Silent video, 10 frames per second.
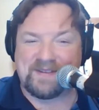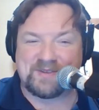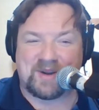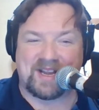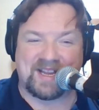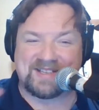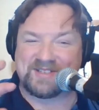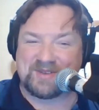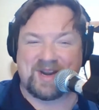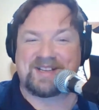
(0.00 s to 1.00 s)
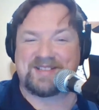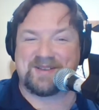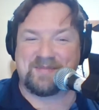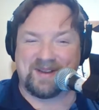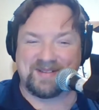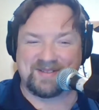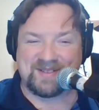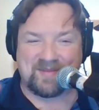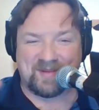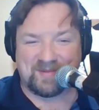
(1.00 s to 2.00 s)
Sorry, I get distracted
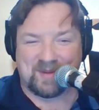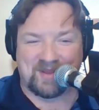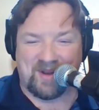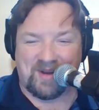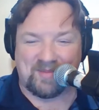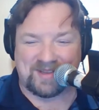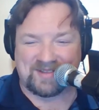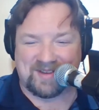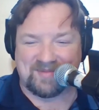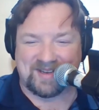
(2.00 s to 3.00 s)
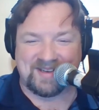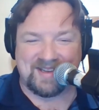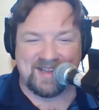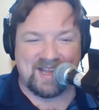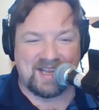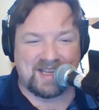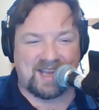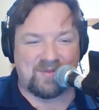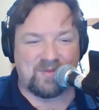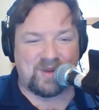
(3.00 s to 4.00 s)
sometimes by the comments coming in.
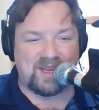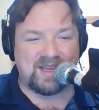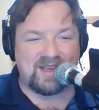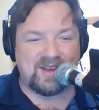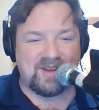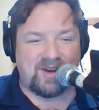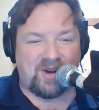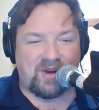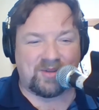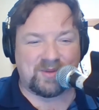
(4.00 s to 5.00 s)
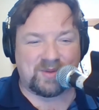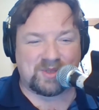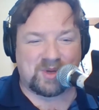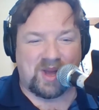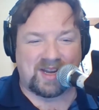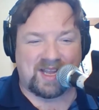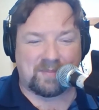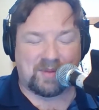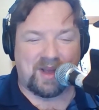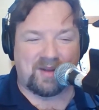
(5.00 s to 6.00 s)
Can we all do a draw to
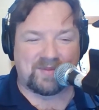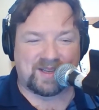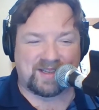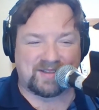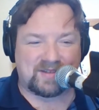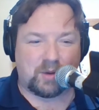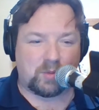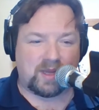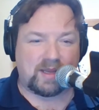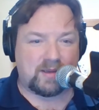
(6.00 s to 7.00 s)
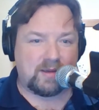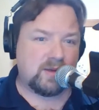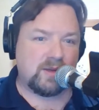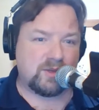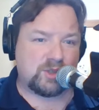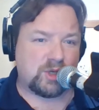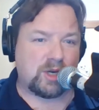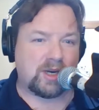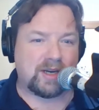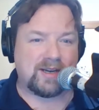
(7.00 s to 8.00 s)
get playoff tickets? So, like,
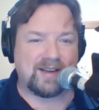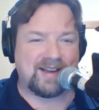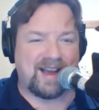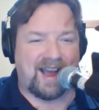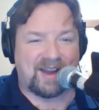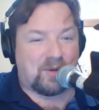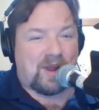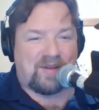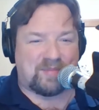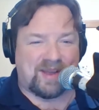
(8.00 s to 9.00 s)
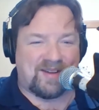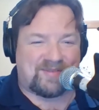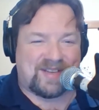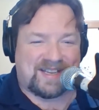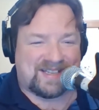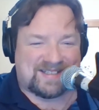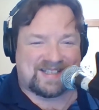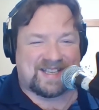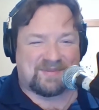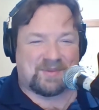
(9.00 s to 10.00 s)
sure. I don't have playoff tickets
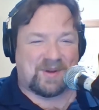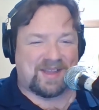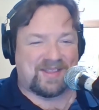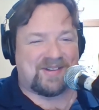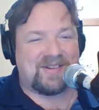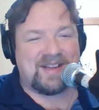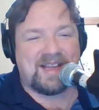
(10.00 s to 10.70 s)
to give away, though.